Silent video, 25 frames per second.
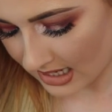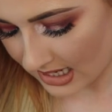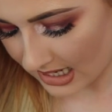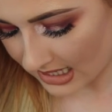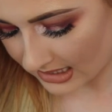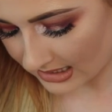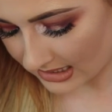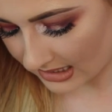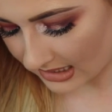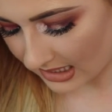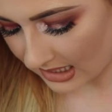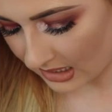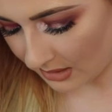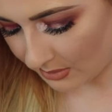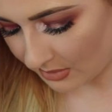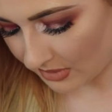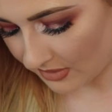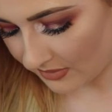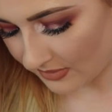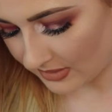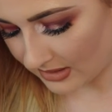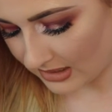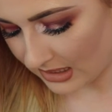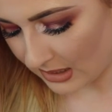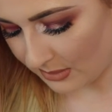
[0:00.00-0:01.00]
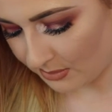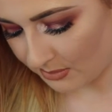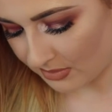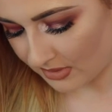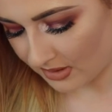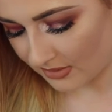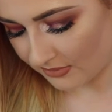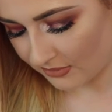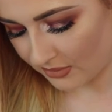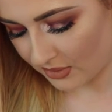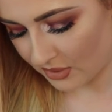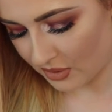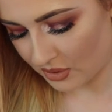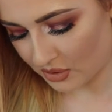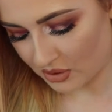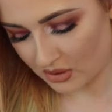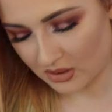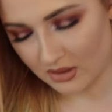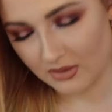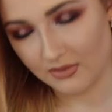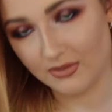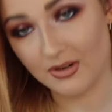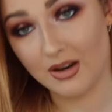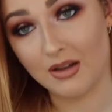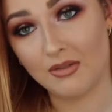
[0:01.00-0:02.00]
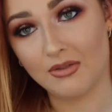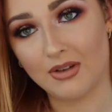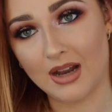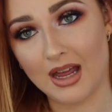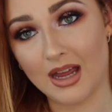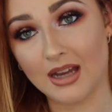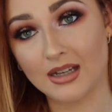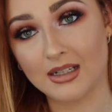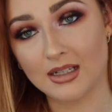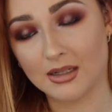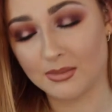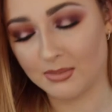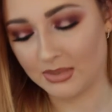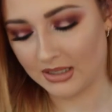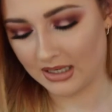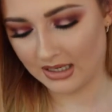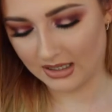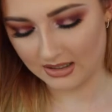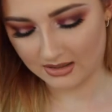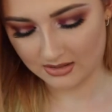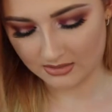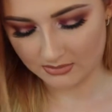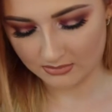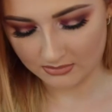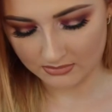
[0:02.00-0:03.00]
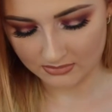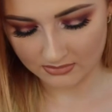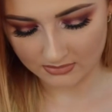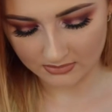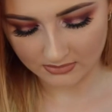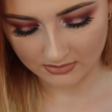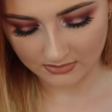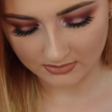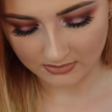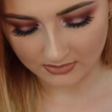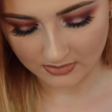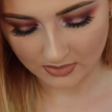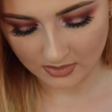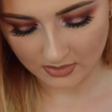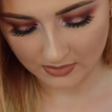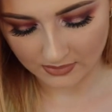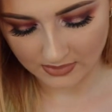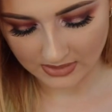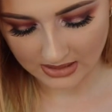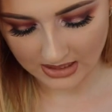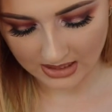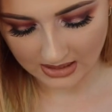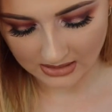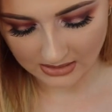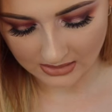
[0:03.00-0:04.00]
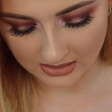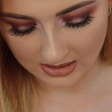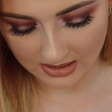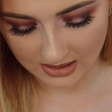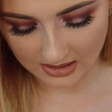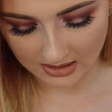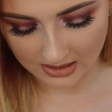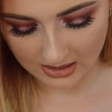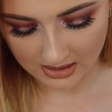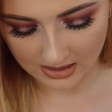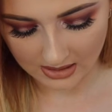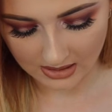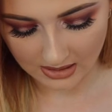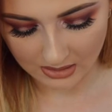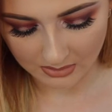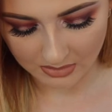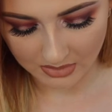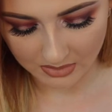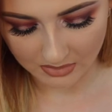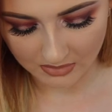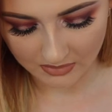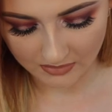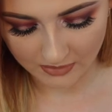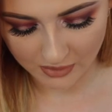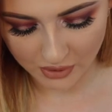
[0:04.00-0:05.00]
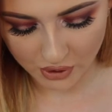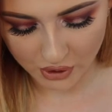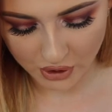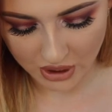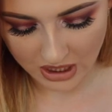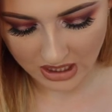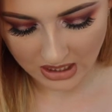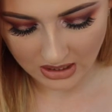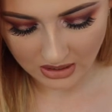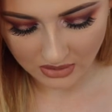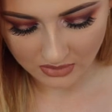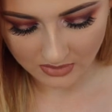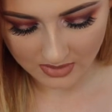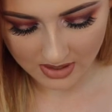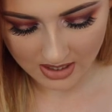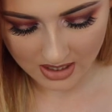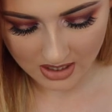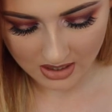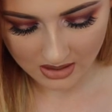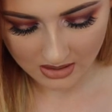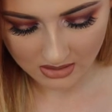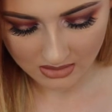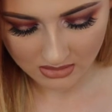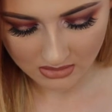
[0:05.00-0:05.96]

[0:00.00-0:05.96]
It's a little bit of a deeper version of Love Letter, but like obviously has like a little bit more of a sheen to it.